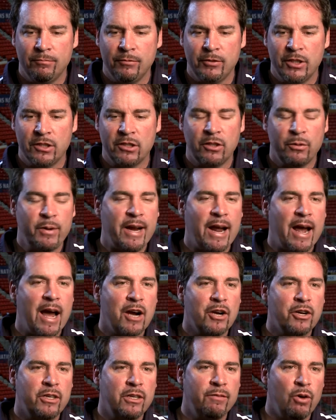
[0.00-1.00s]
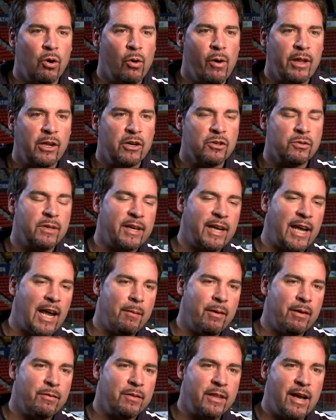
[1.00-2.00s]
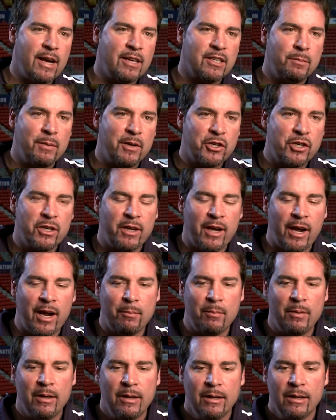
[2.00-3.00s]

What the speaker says: Just the reaction of the Oilers when they came here for the exhibition game,